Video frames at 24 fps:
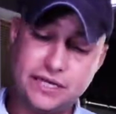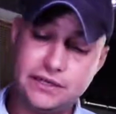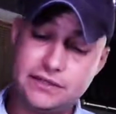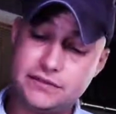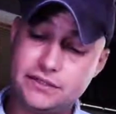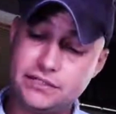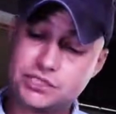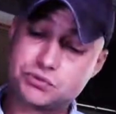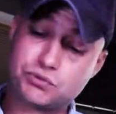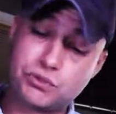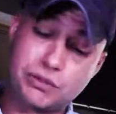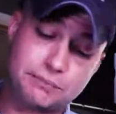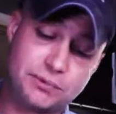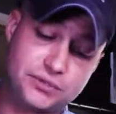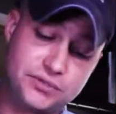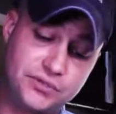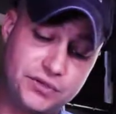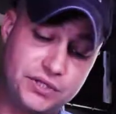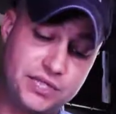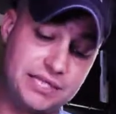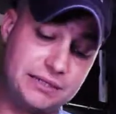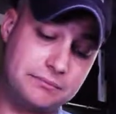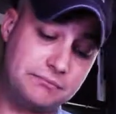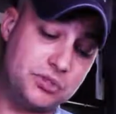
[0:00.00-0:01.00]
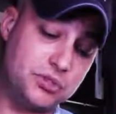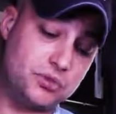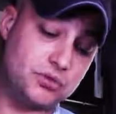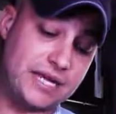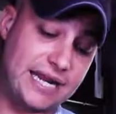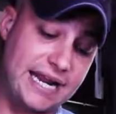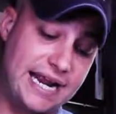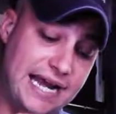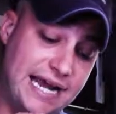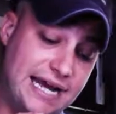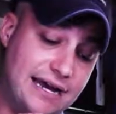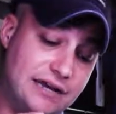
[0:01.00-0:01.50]
This Ripper theme you can
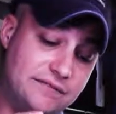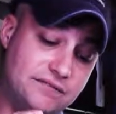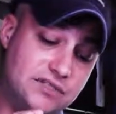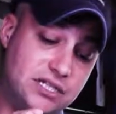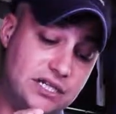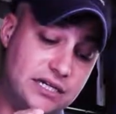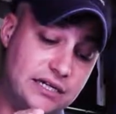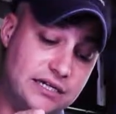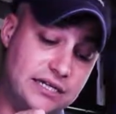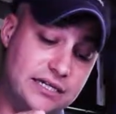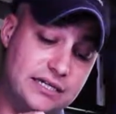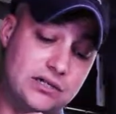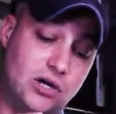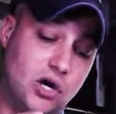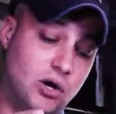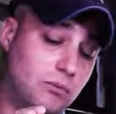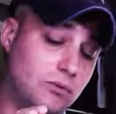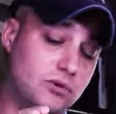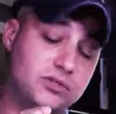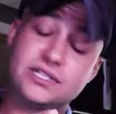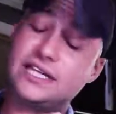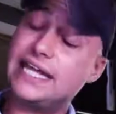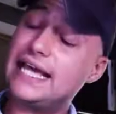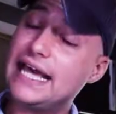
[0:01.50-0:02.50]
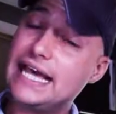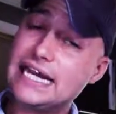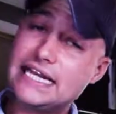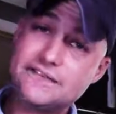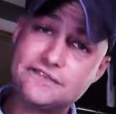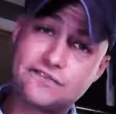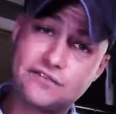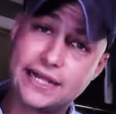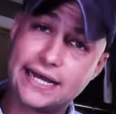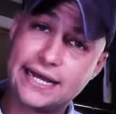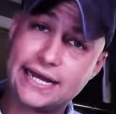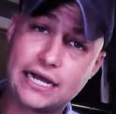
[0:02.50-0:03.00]
have done in almost any
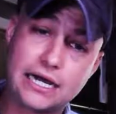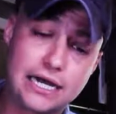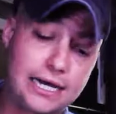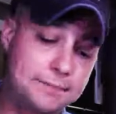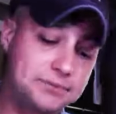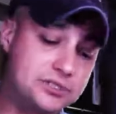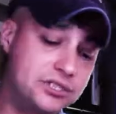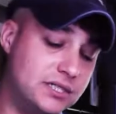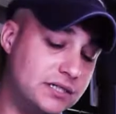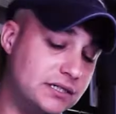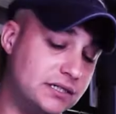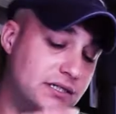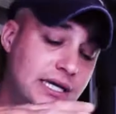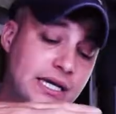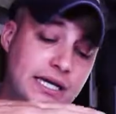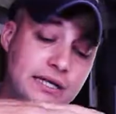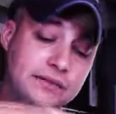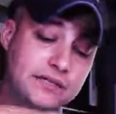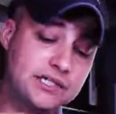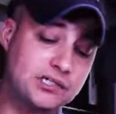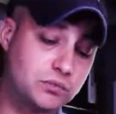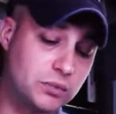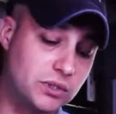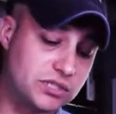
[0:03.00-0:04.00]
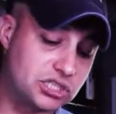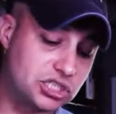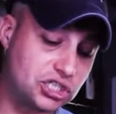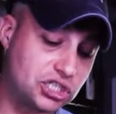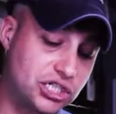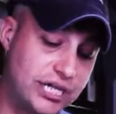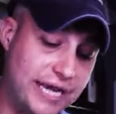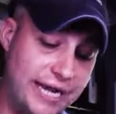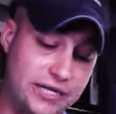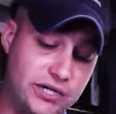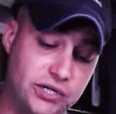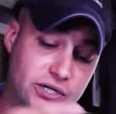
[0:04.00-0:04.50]
flag option. This one's
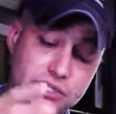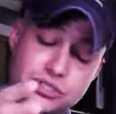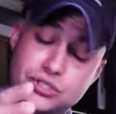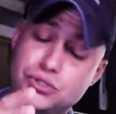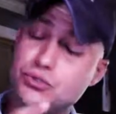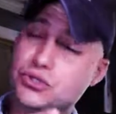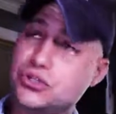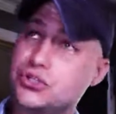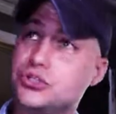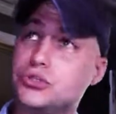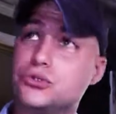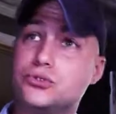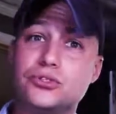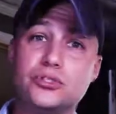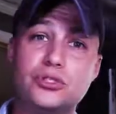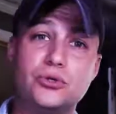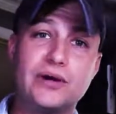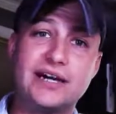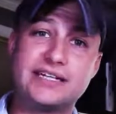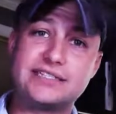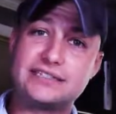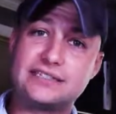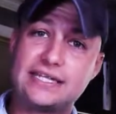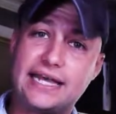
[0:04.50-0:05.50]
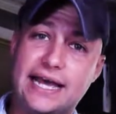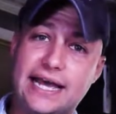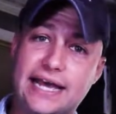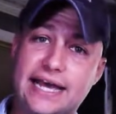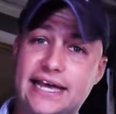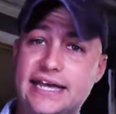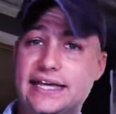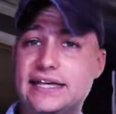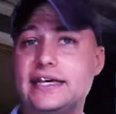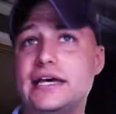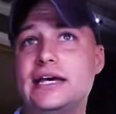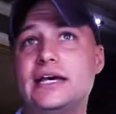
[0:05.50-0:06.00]
checkered. You can do
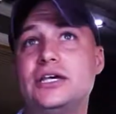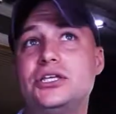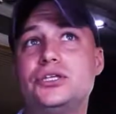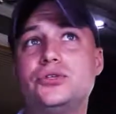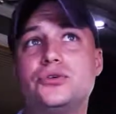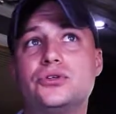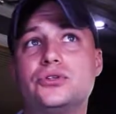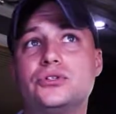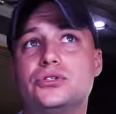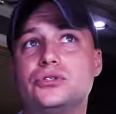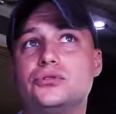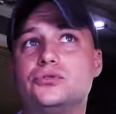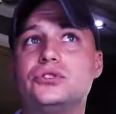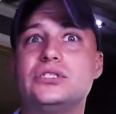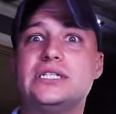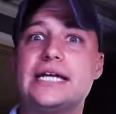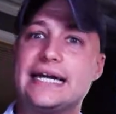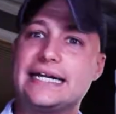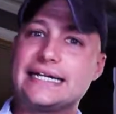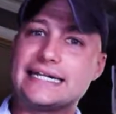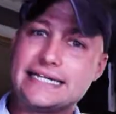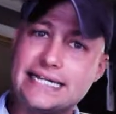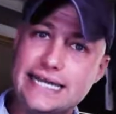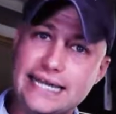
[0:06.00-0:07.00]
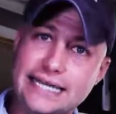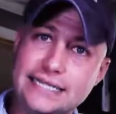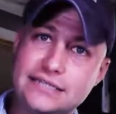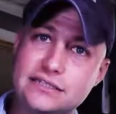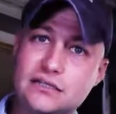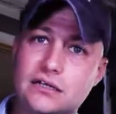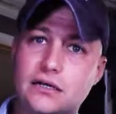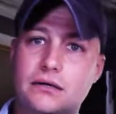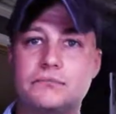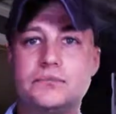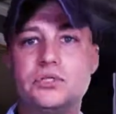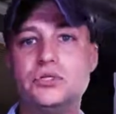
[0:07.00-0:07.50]
USA, you can do United
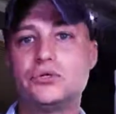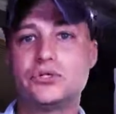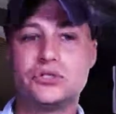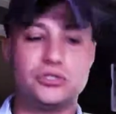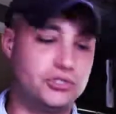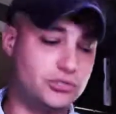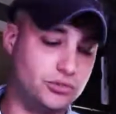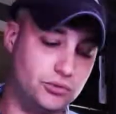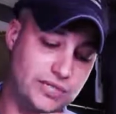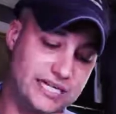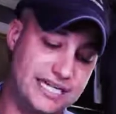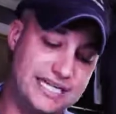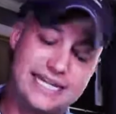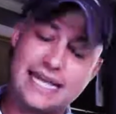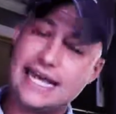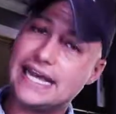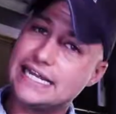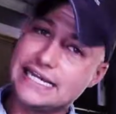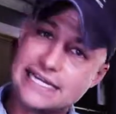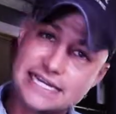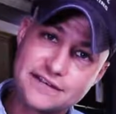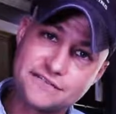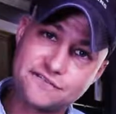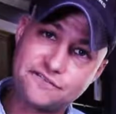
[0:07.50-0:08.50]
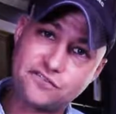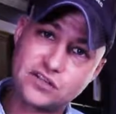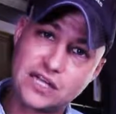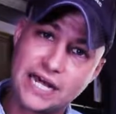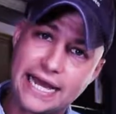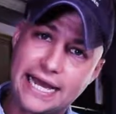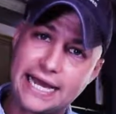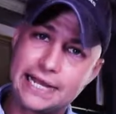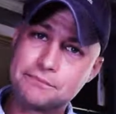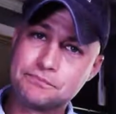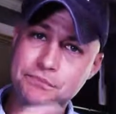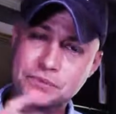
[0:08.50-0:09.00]
Kingdom, you can do a Canadian
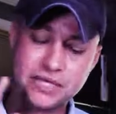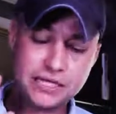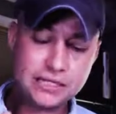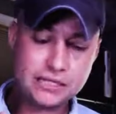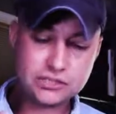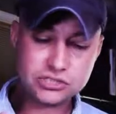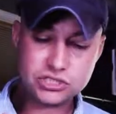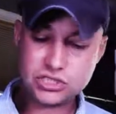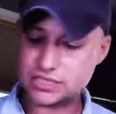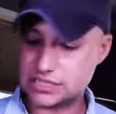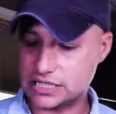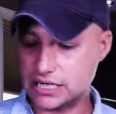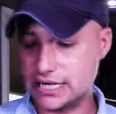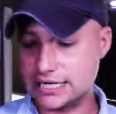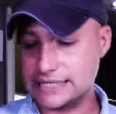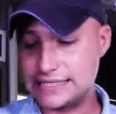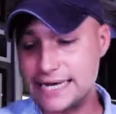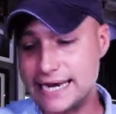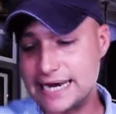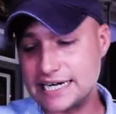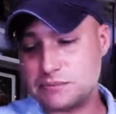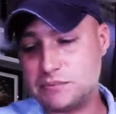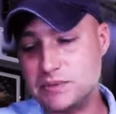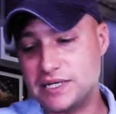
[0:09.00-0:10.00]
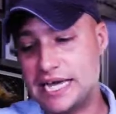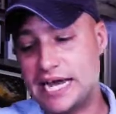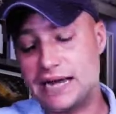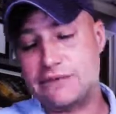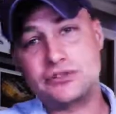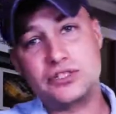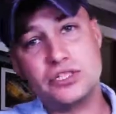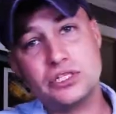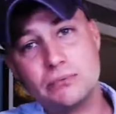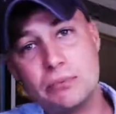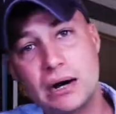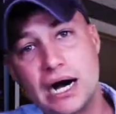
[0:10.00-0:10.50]
flag. Just contact me
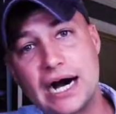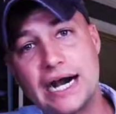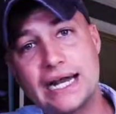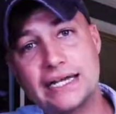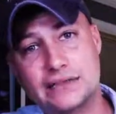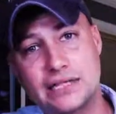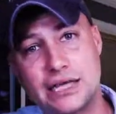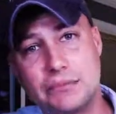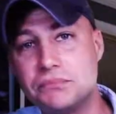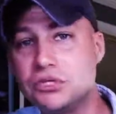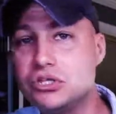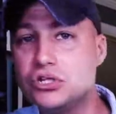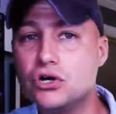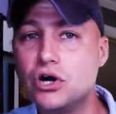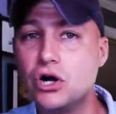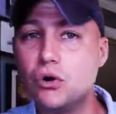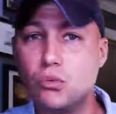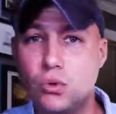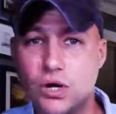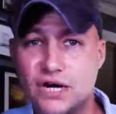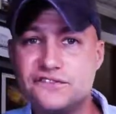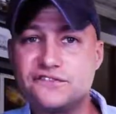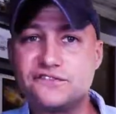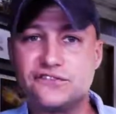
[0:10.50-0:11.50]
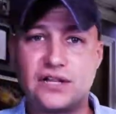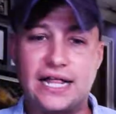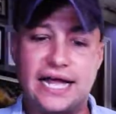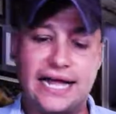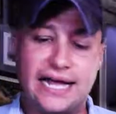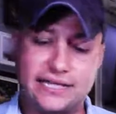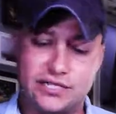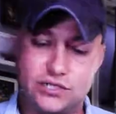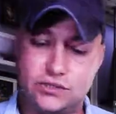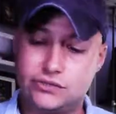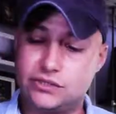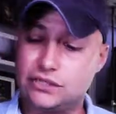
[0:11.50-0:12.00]
after you buy and let me know what
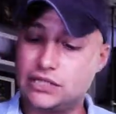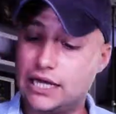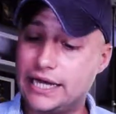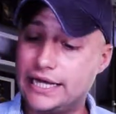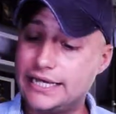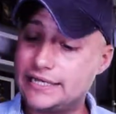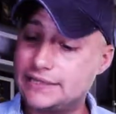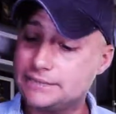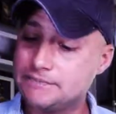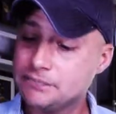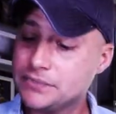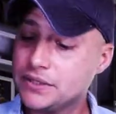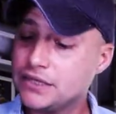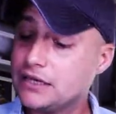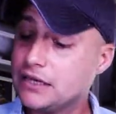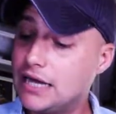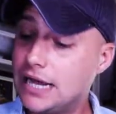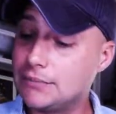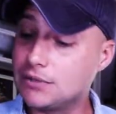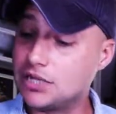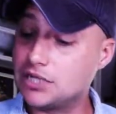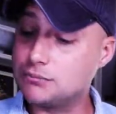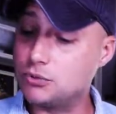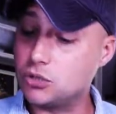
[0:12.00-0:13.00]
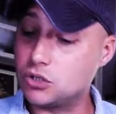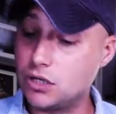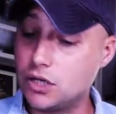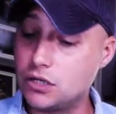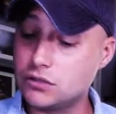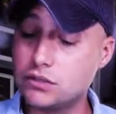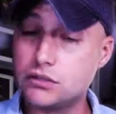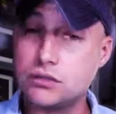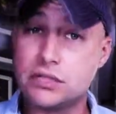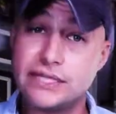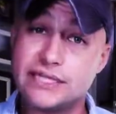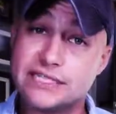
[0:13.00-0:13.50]
flag you'd like. I'm going to put all
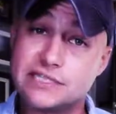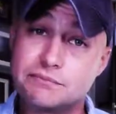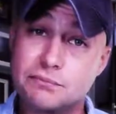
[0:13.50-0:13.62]
the links